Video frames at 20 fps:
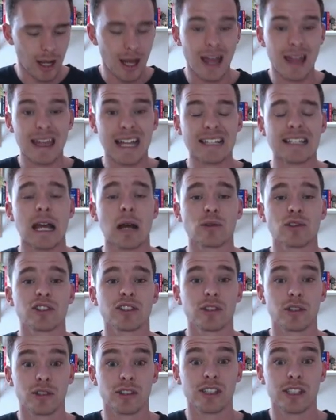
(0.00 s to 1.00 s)
That's how
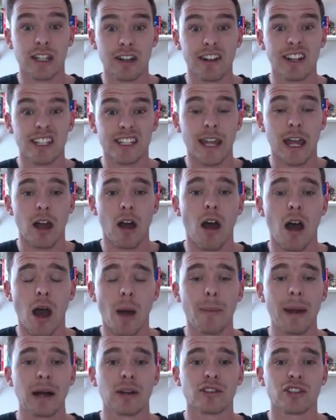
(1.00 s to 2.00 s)
serious they are
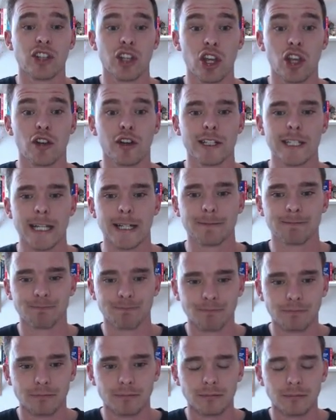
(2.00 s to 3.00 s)
about security.
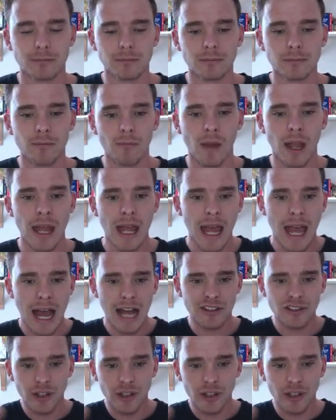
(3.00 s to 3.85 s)
And so